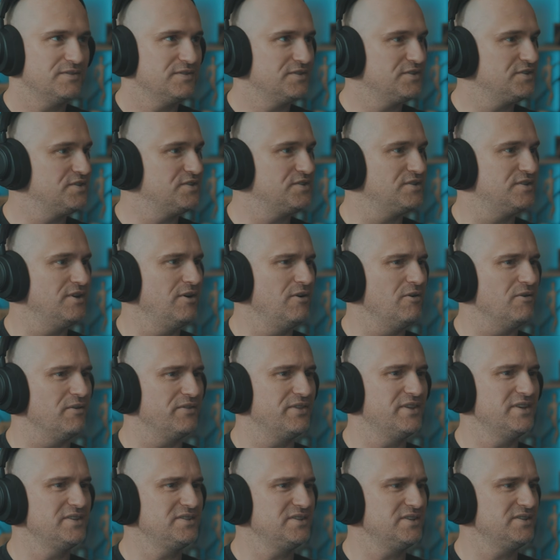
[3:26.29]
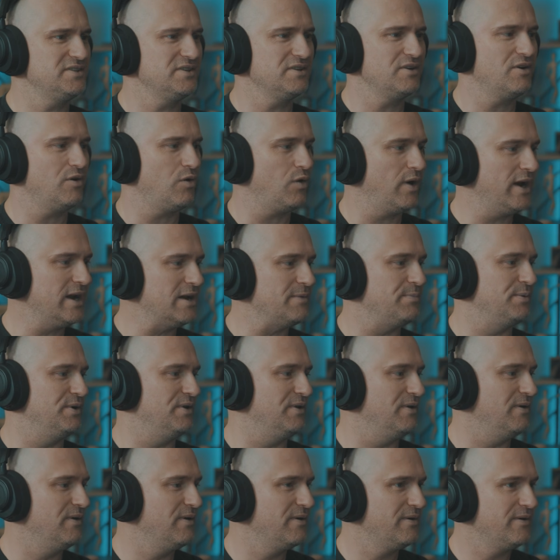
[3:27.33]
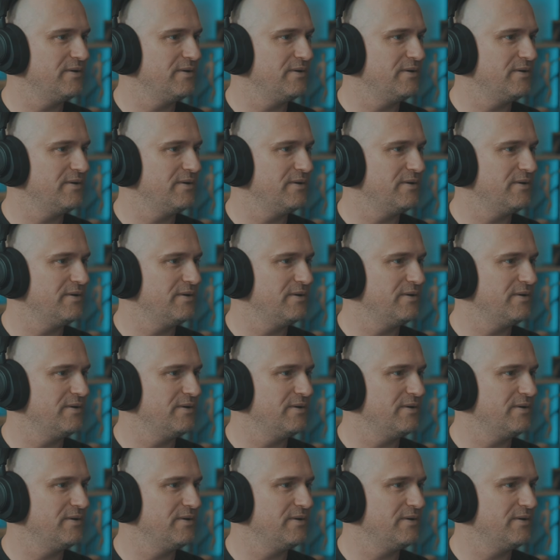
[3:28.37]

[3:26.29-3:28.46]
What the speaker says: So, this is incredible.